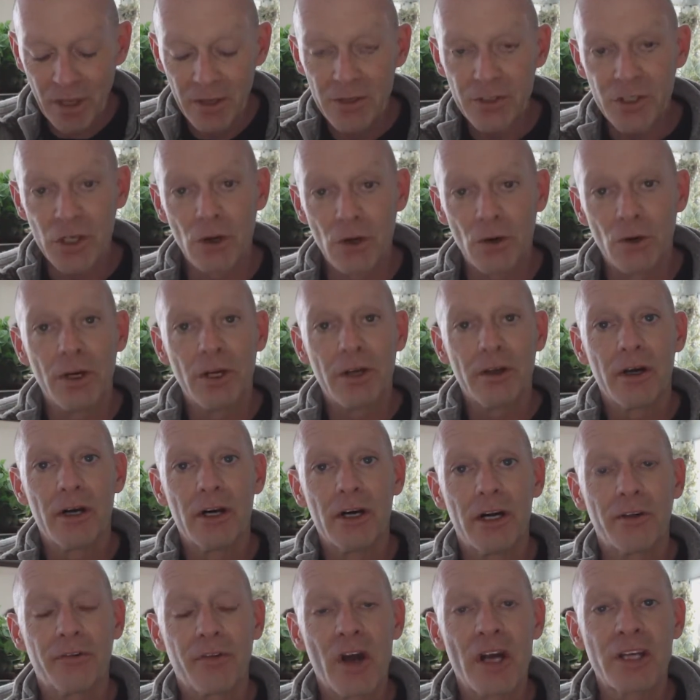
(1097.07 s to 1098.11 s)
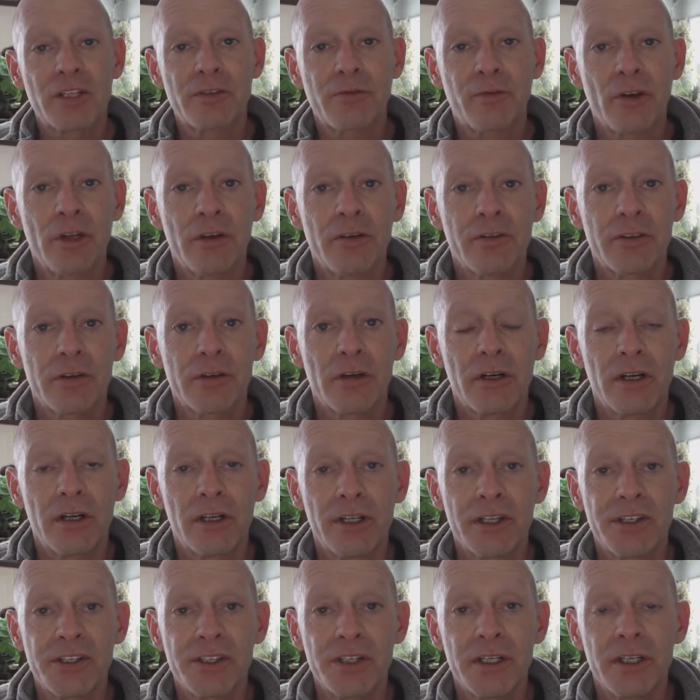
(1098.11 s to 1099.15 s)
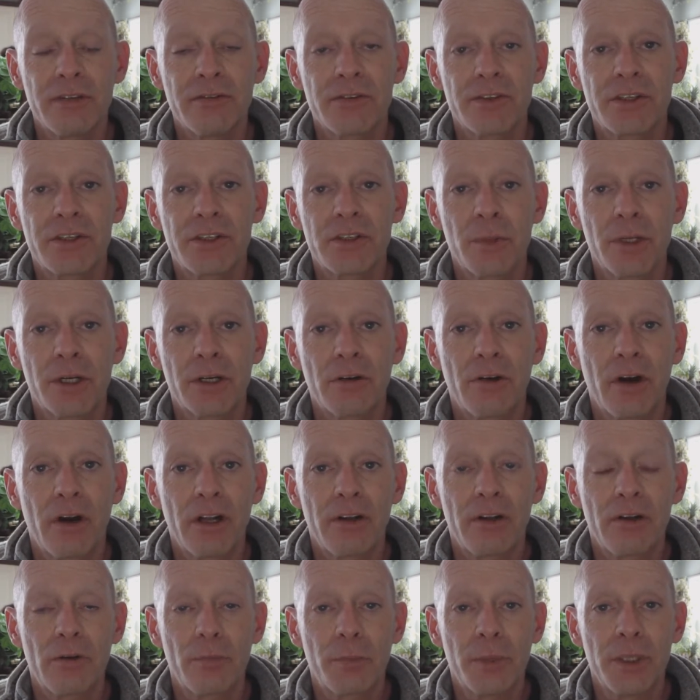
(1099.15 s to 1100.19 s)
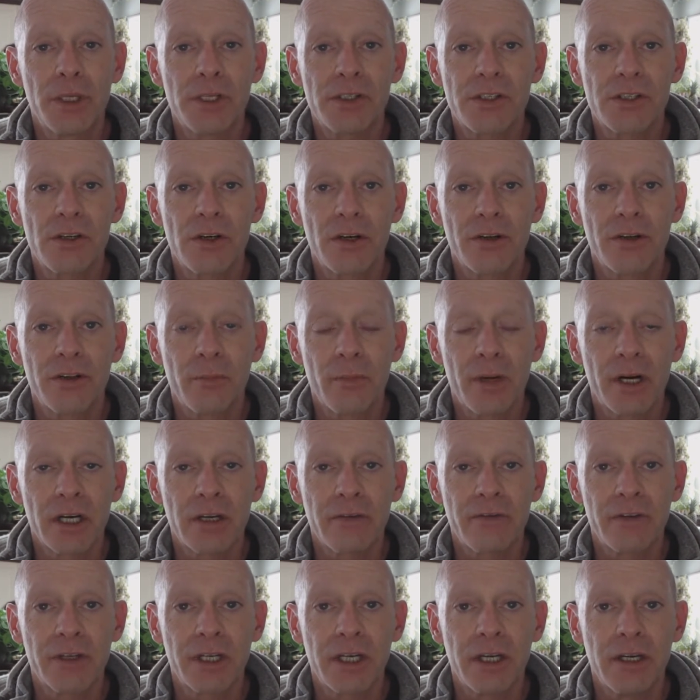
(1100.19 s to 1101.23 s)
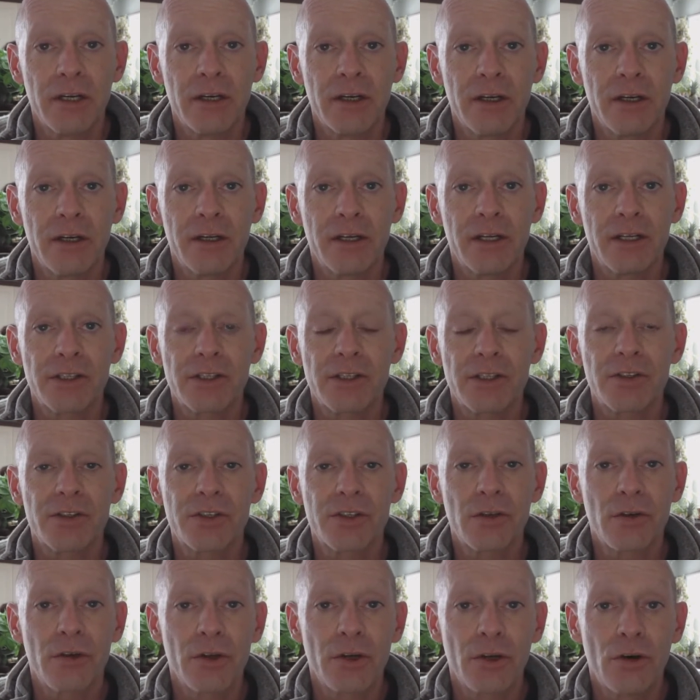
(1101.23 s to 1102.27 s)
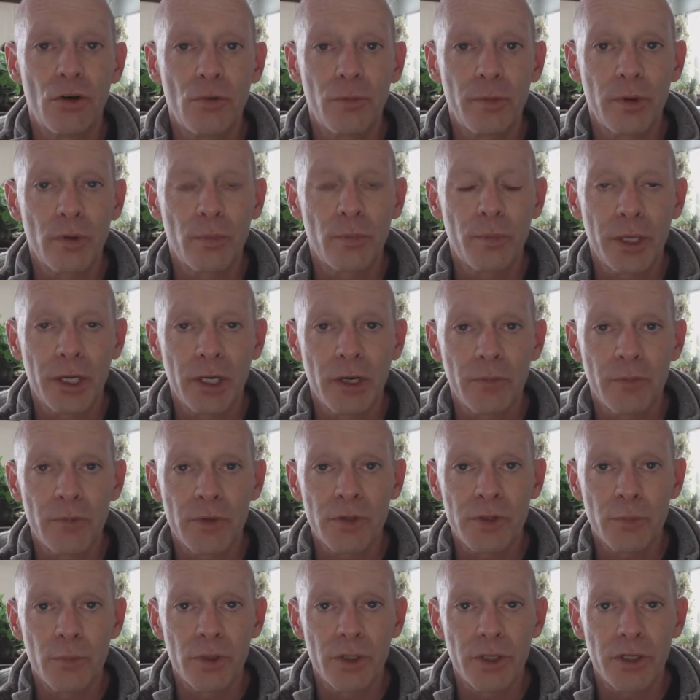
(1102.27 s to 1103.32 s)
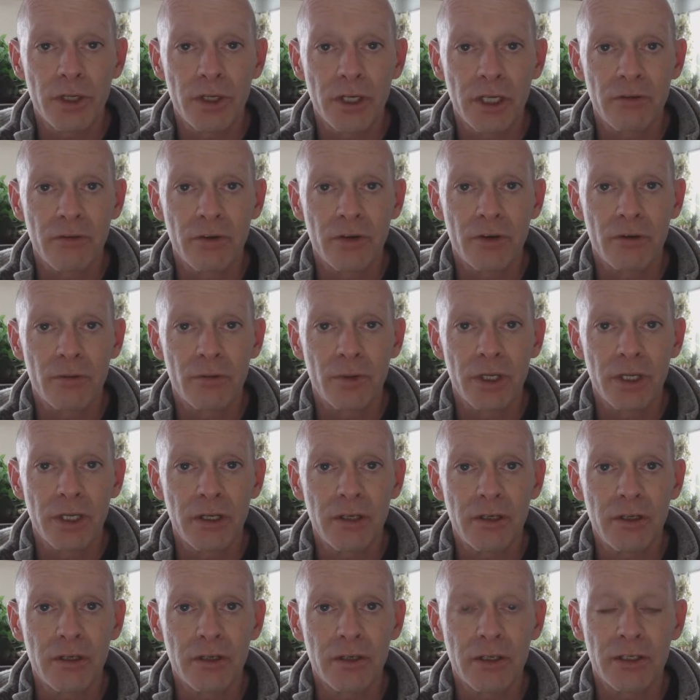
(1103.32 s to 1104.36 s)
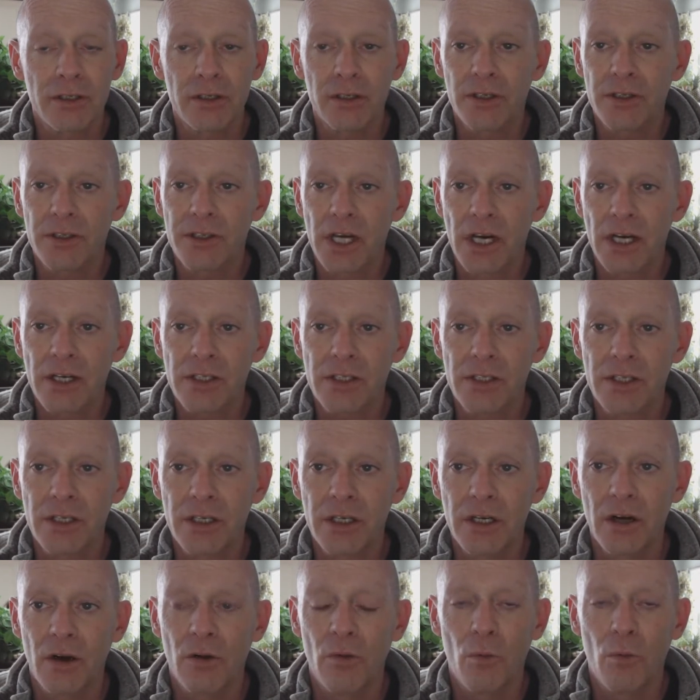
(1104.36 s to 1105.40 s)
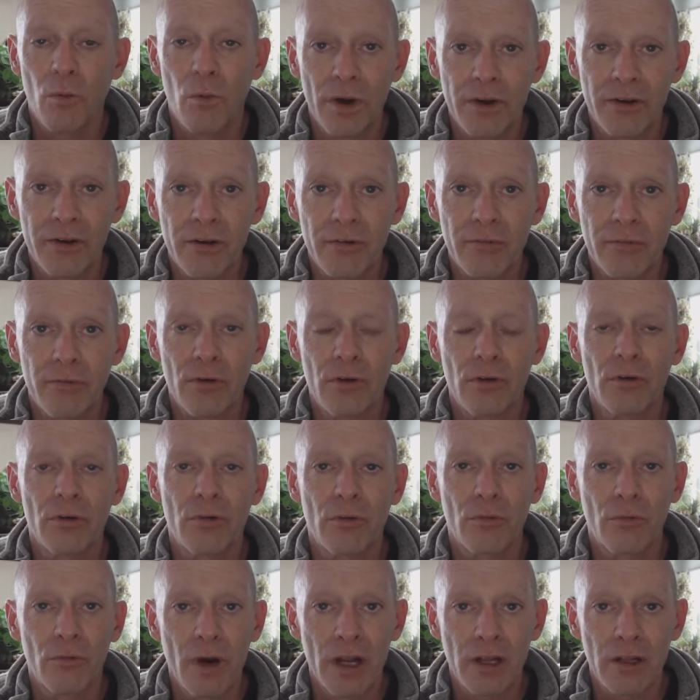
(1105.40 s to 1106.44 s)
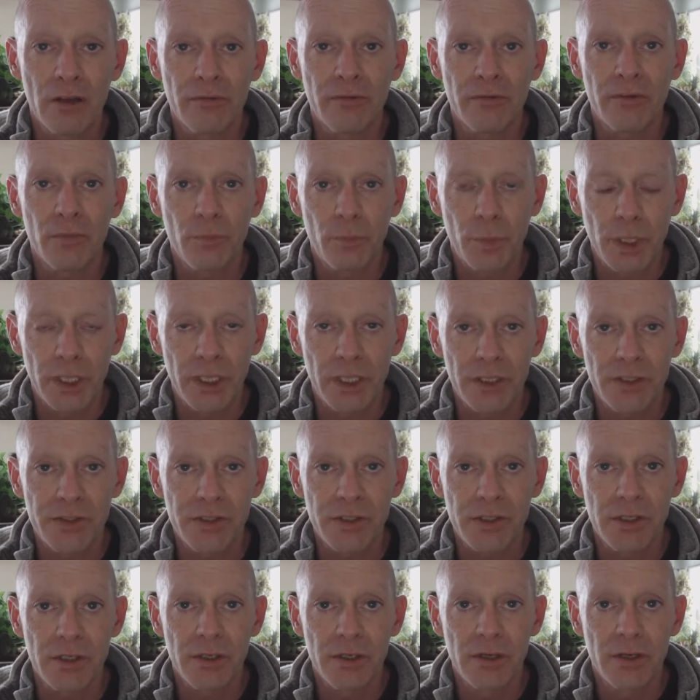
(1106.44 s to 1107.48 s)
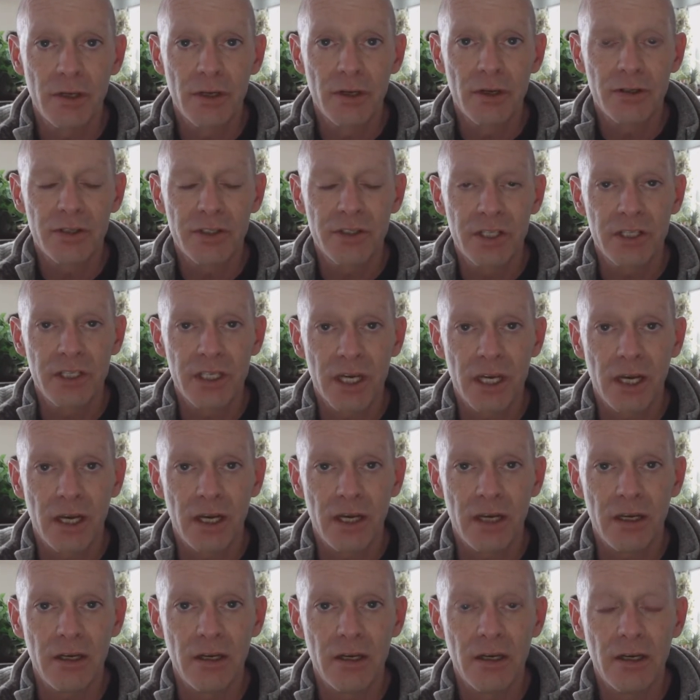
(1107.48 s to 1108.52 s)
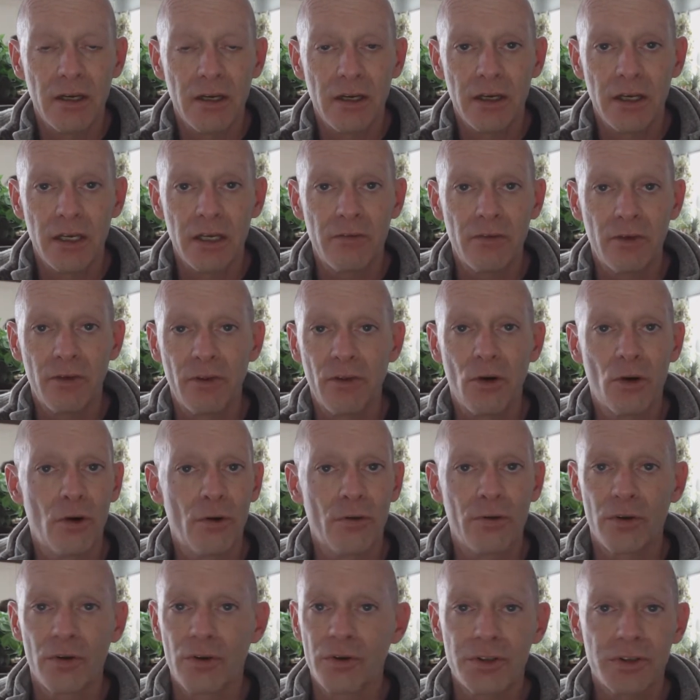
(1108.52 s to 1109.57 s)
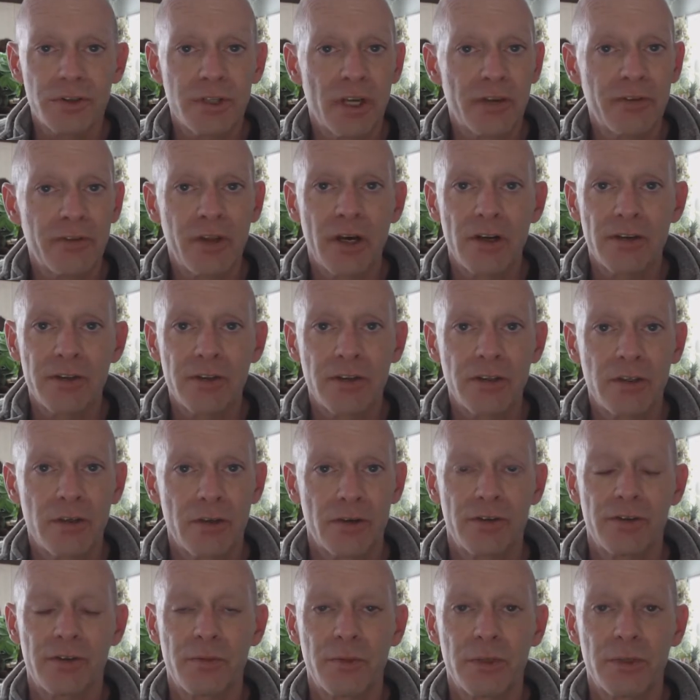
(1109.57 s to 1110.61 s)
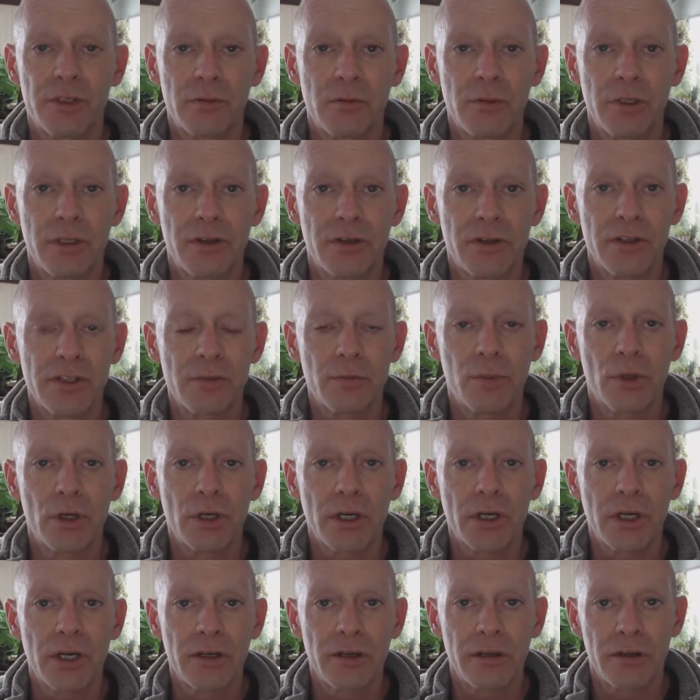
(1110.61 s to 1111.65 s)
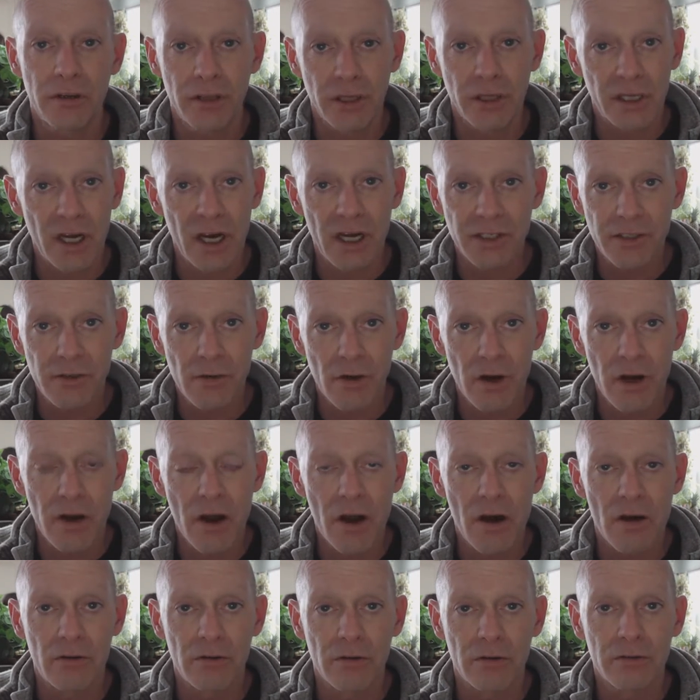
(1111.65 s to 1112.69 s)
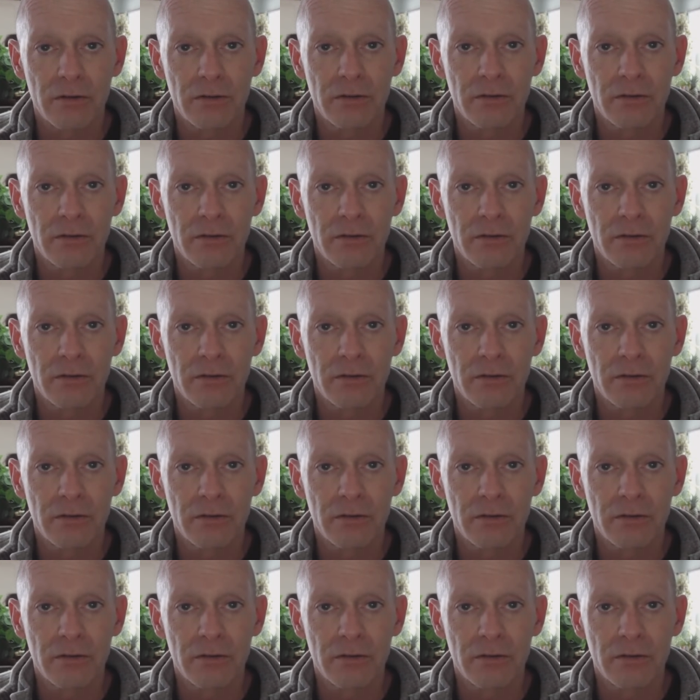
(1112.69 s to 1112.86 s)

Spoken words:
So, thanks for listening. This has been a great little piece on the Bhagavad Gita, and I sincerely hope you pick up this book and give it a read. It's actually a wonderful, relevant piece today, even though there's 10,000 years between this book and us right now.